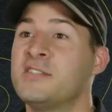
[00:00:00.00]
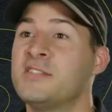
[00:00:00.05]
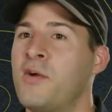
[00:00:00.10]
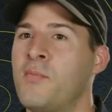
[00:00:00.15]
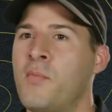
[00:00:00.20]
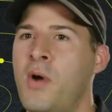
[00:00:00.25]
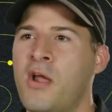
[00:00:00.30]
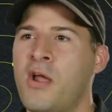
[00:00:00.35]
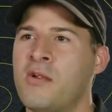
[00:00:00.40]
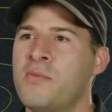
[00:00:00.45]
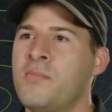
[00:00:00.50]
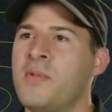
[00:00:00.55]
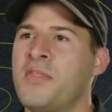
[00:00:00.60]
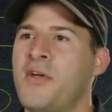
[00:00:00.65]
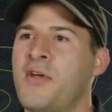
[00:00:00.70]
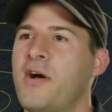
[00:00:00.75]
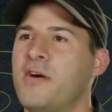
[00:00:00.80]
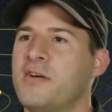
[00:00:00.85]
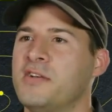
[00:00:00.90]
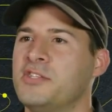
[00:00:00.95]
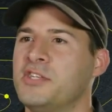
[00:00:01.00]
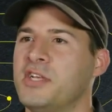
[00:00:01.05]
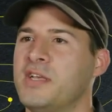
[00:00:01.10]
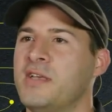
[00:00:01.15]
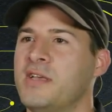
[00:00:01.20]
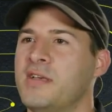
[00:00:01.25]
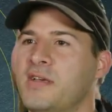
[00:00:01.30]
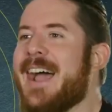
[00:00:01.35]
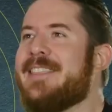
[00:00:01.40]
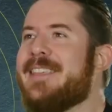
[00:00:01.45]
It's our modern mythology.
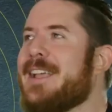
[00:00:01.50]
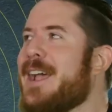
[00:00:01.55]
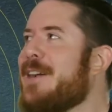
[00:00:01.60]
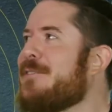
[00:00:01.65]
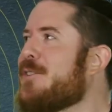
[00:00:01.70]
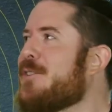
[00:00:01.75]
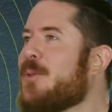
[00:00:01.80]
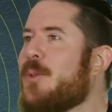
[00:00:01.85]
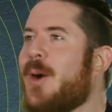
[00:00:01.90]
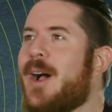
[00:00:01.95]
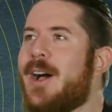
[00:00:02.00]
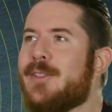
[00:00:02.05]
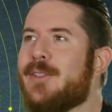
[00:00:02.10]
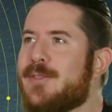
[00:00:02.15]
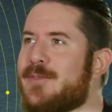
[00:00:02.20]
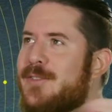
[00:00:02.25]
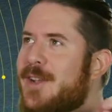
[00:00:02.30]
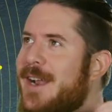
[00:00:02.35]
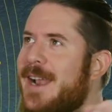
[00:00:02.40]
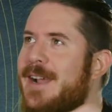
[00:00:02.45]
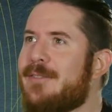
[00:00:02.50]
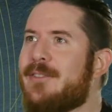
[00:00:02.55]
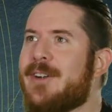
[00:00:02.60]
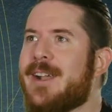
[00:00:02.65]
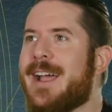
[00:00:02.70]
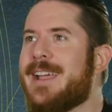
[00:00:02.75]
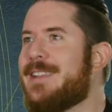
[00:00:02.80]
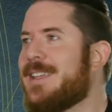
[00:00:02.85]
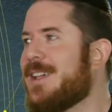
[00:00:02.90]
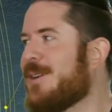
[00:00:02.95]
I think after a while, you've done every
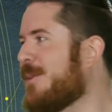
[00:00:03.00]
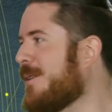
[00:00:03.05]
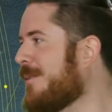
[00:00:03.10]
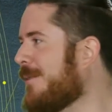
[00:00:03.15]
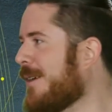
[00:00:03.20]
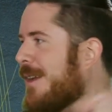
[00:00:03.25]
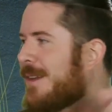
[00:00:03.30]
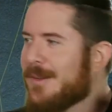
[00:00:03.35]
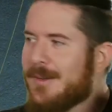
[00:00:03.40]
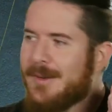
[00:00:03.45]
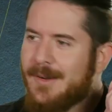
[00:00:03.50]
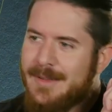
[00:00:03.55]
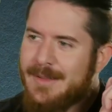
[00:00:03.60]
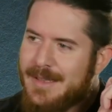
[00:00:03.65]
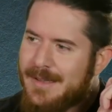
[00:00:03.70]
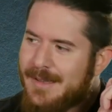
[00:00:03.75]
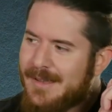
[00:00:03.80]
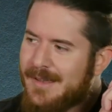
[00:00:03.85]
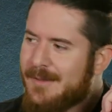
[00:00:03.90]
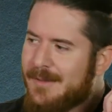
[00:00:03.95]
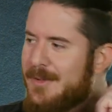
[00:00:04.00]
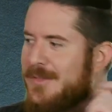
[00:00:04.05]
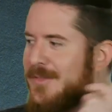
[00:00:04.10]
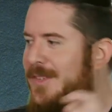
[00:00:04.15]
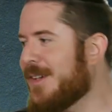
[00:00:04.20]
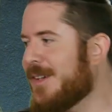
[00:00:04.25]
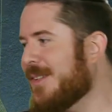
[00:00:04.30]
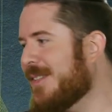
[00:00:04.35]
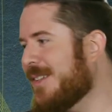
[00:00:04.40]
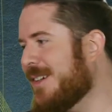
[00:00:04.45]
idea. We're like, oh yeah, we've
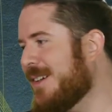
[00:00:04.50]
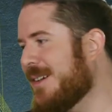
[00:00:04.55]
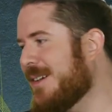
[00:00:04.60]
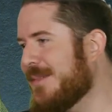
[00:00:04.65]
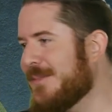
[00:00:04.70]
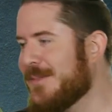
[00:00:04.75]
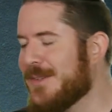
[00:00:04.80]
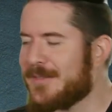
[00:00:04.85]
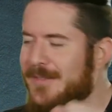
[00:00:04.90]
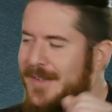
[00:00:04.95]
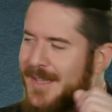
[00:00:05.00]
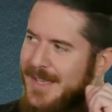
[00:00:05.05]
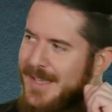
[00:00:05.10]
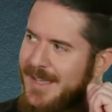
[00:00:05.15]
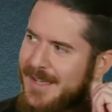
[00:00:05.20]
killed them, we've